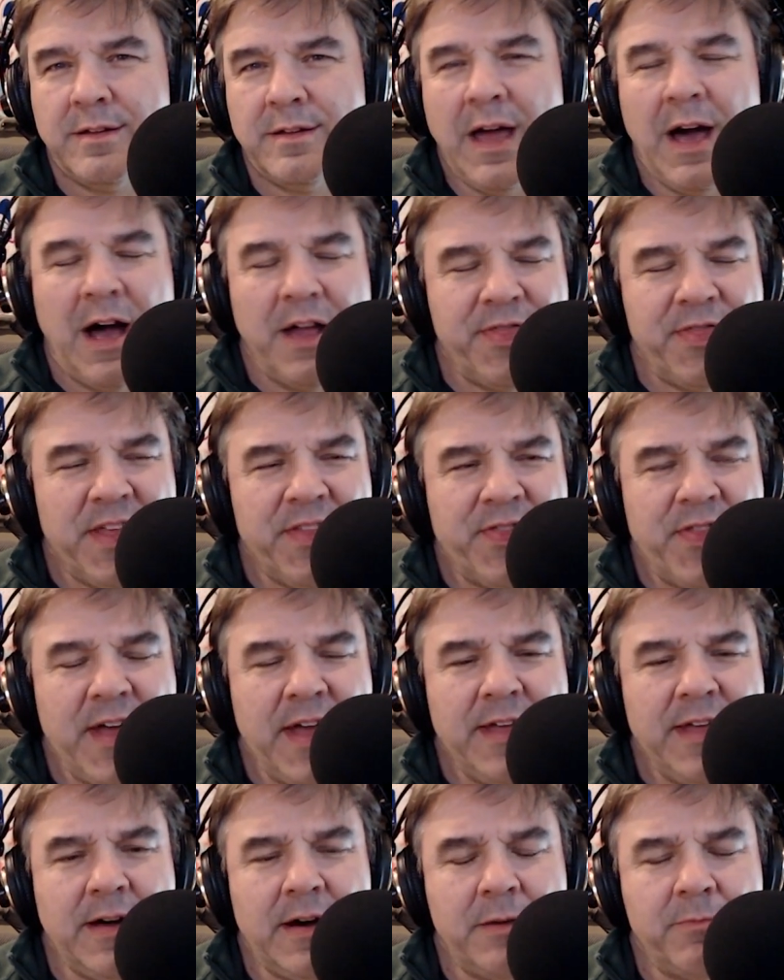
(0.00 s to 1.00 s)
Yeah, I think
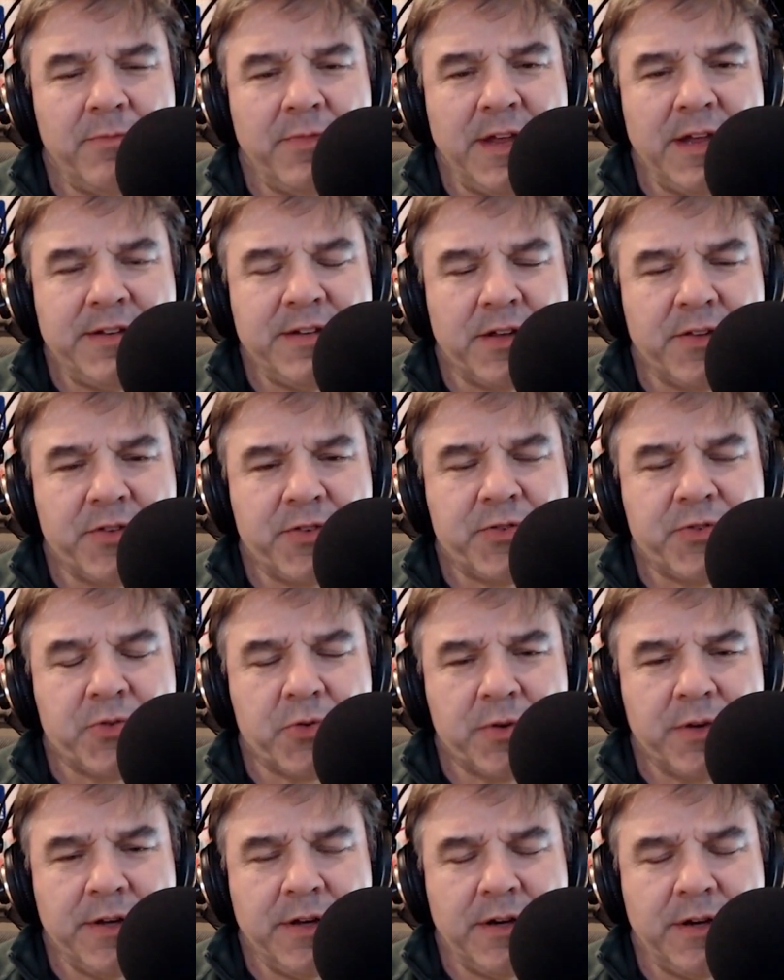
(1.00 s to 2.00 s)
they tell the
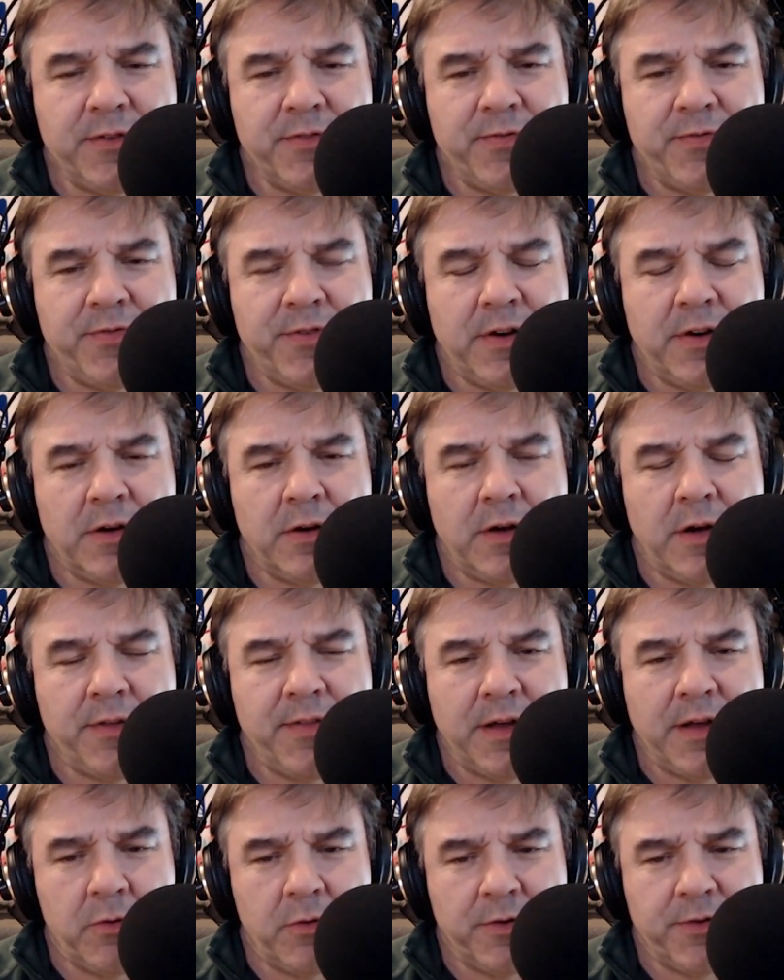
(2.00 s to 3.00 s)
story of, I
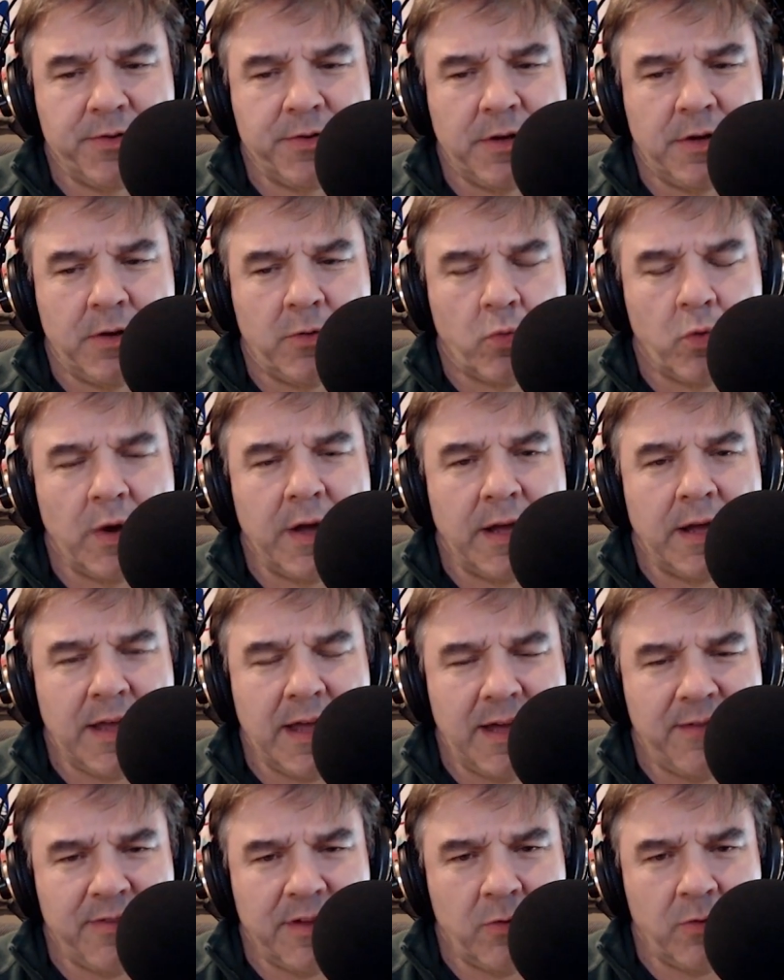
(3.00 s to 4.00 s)
think it was
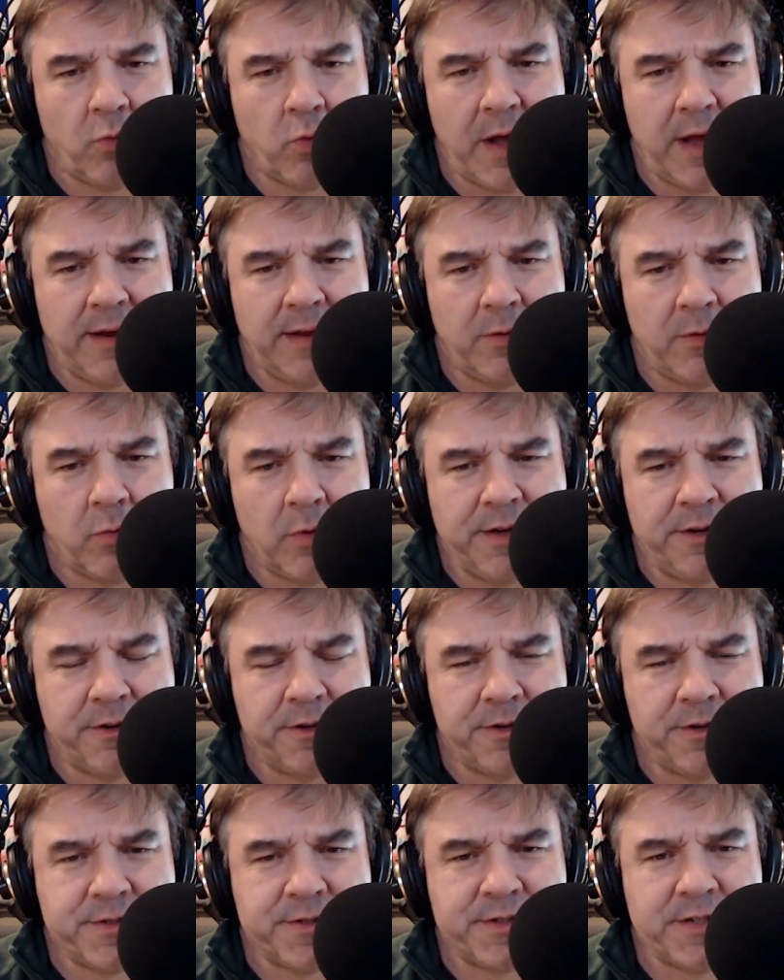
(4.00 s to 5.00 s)
Rick having read a
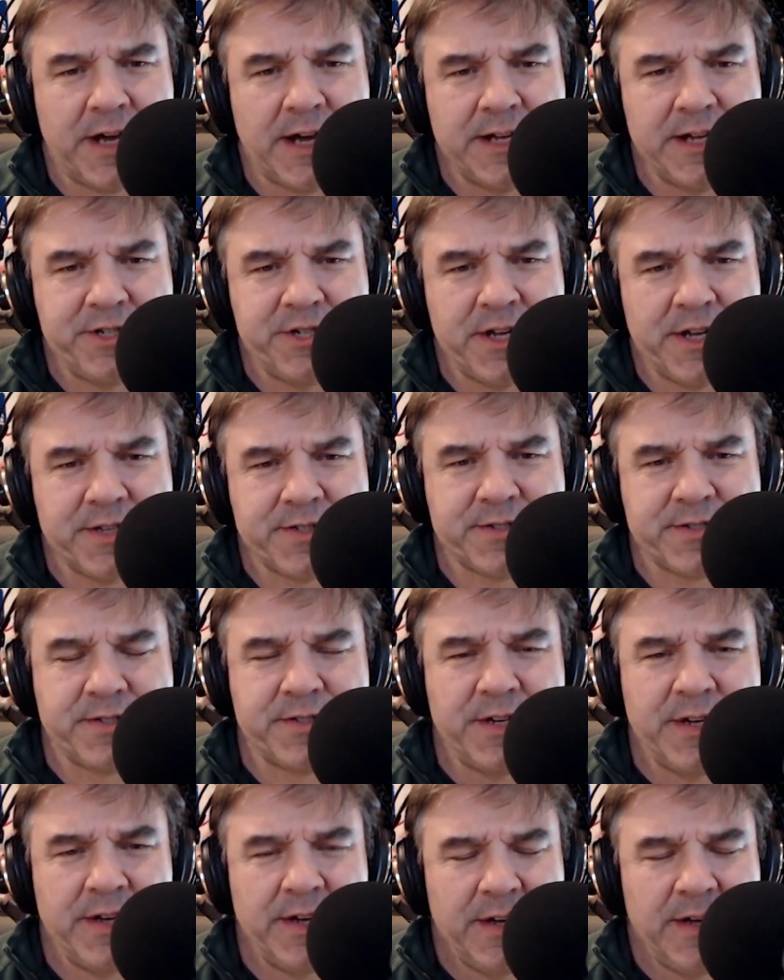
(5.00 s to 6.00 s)
Reader's
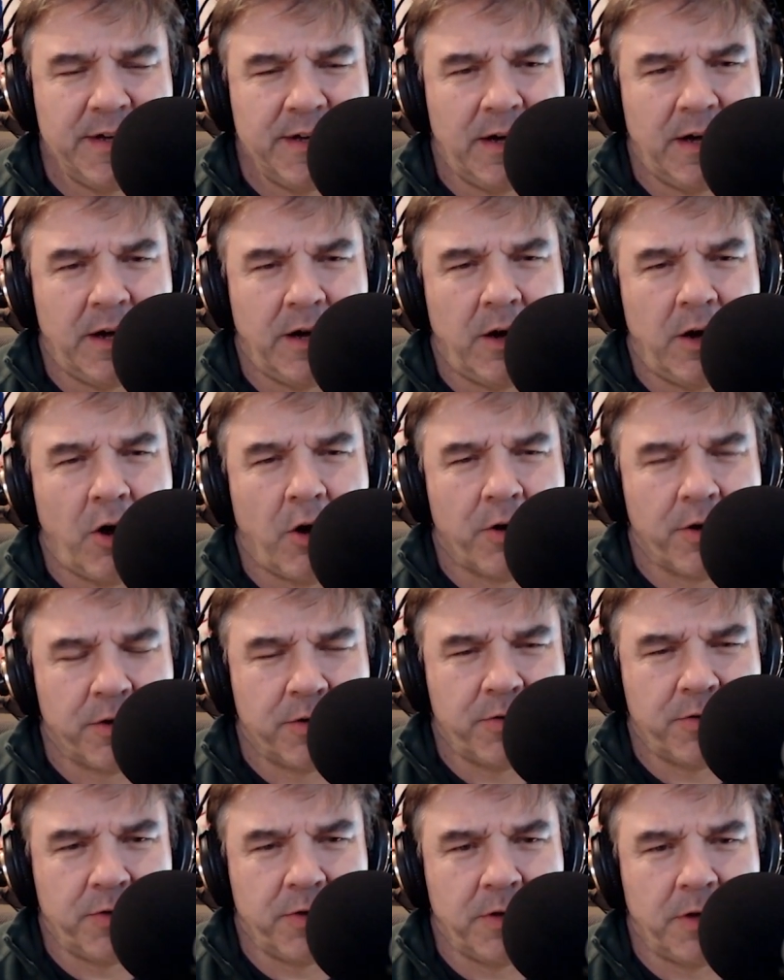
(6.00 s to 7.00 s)
Digest
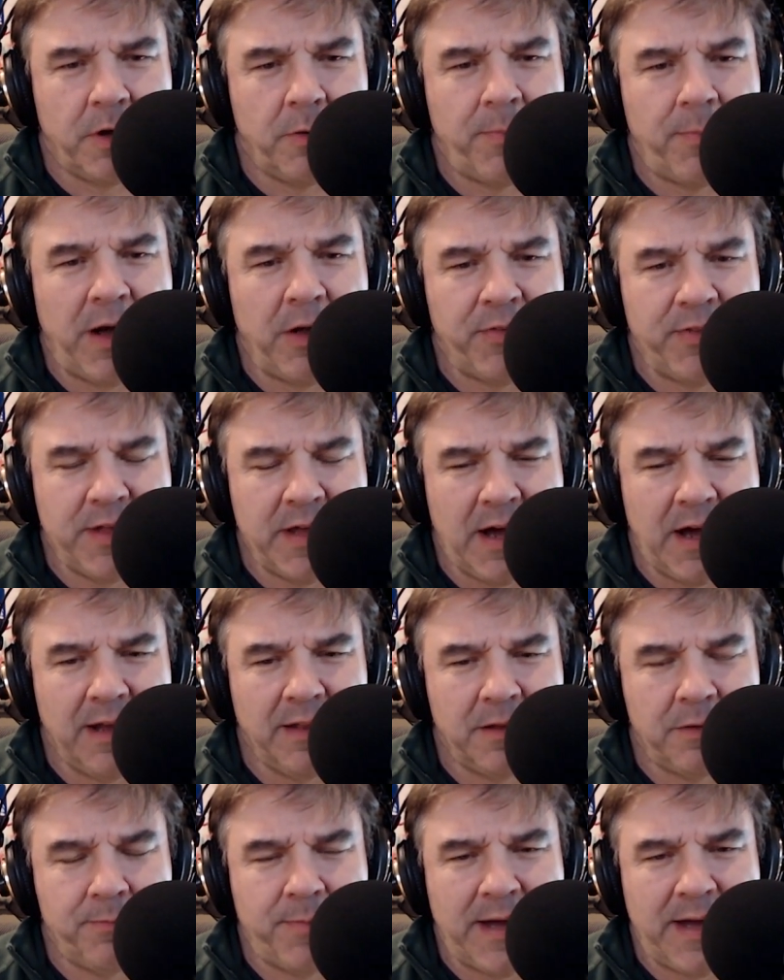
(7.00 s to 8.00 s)
article about the
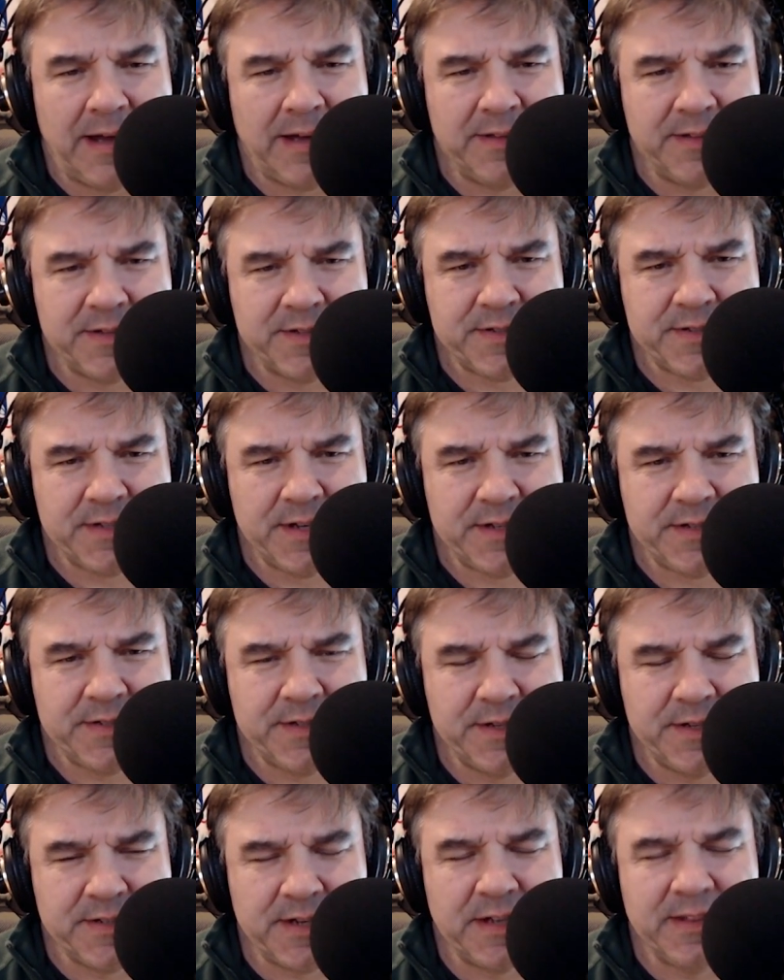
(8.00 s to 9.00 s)
island back in the
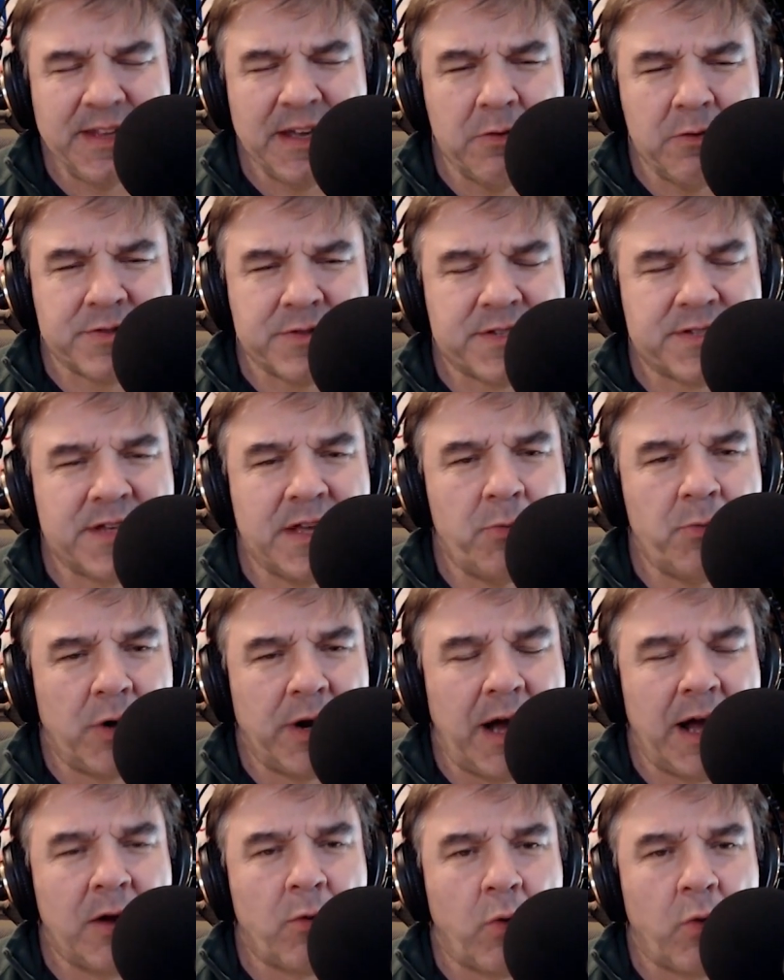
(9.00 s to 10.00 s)
60s, and I think it was the same
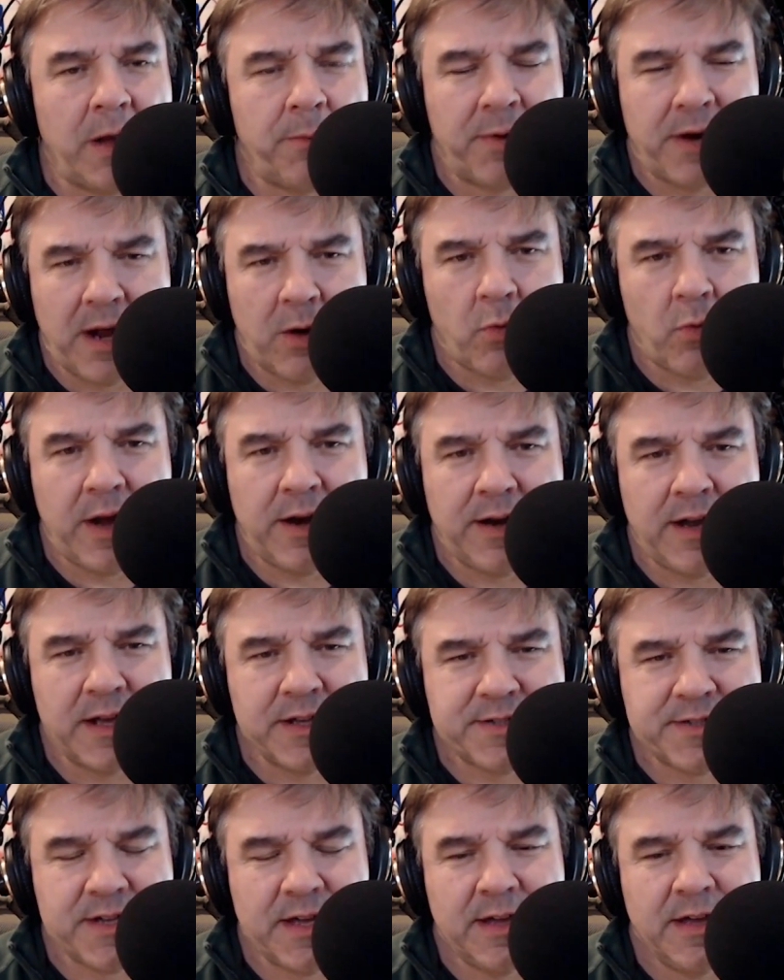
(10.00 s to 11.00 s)
one I read, but I read it
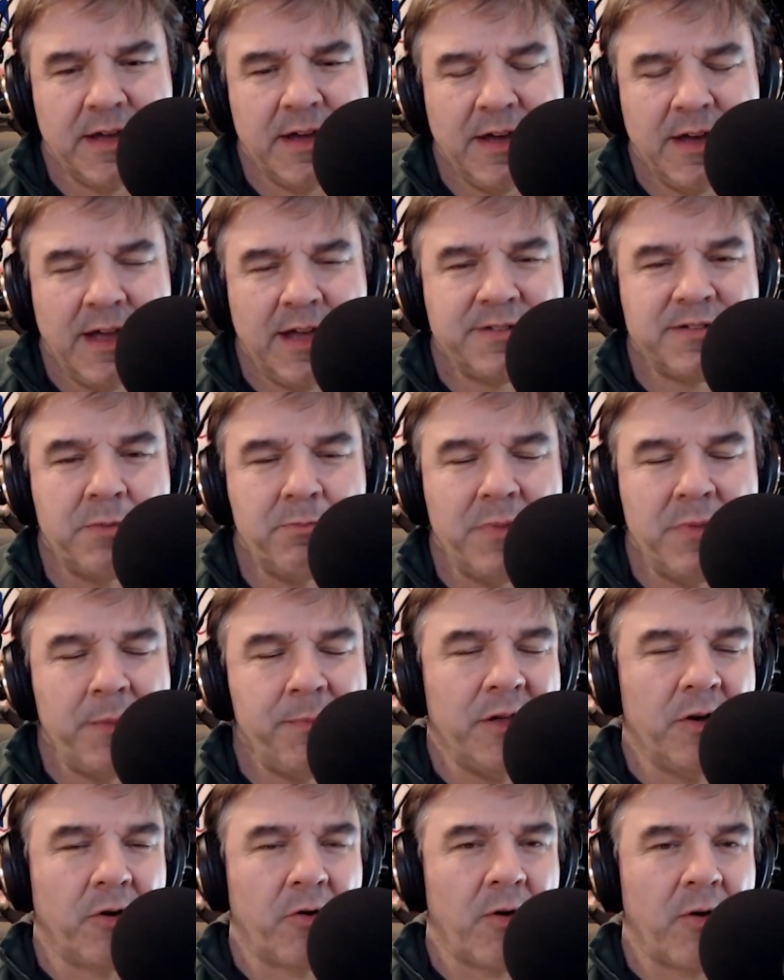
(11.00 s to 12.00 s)
as a
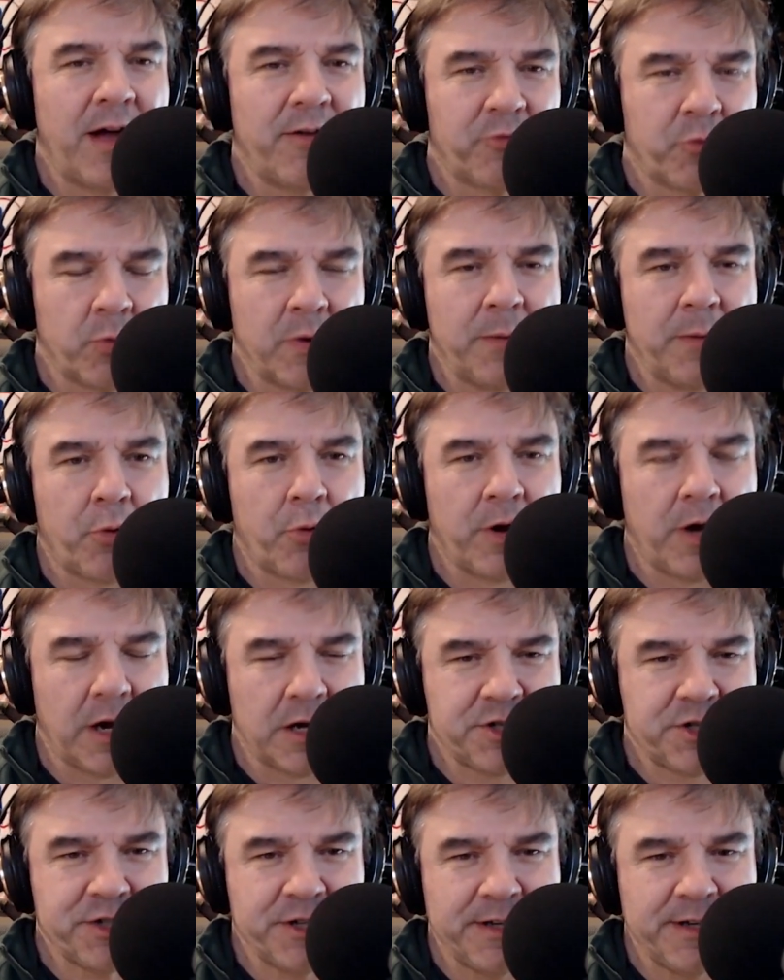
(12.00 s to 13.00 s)
mimeographed
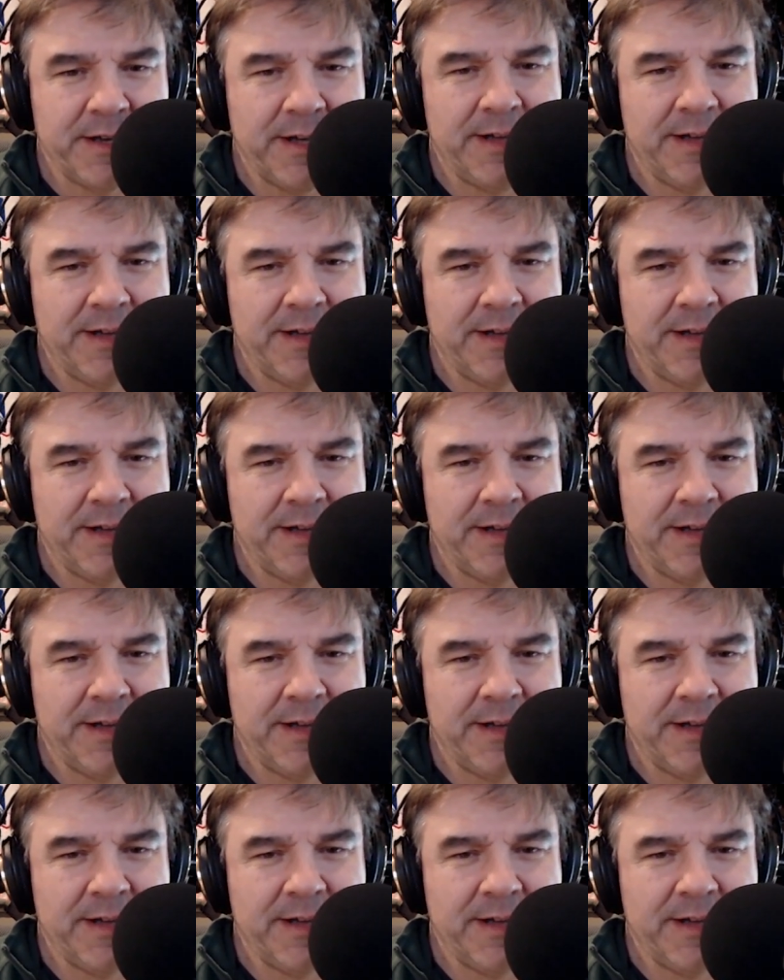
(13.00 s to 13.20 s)
reproduction